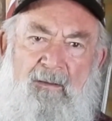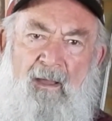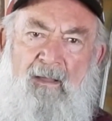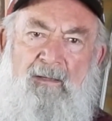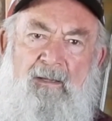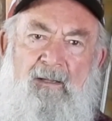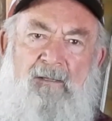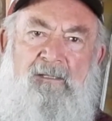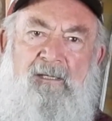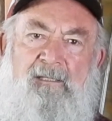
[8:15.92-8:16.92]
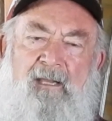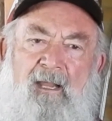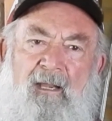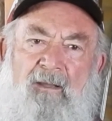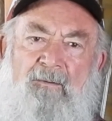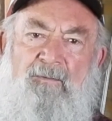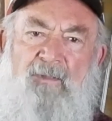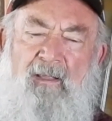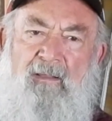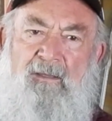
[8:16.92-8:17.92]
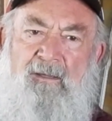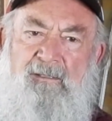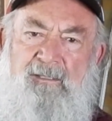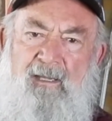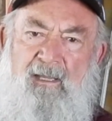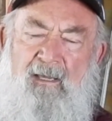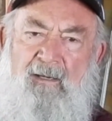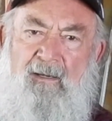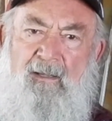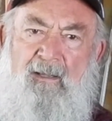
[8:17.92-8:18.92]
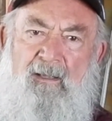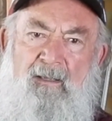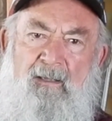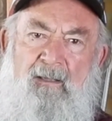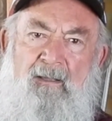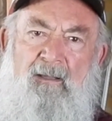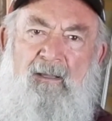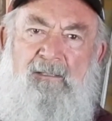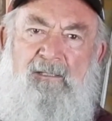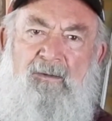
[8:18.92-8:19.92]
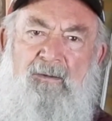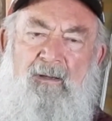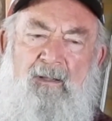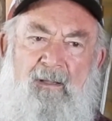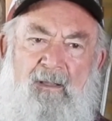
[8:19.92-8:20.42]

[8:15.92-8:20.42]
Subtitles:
Not just any old thing that you can stick in it and shoot it.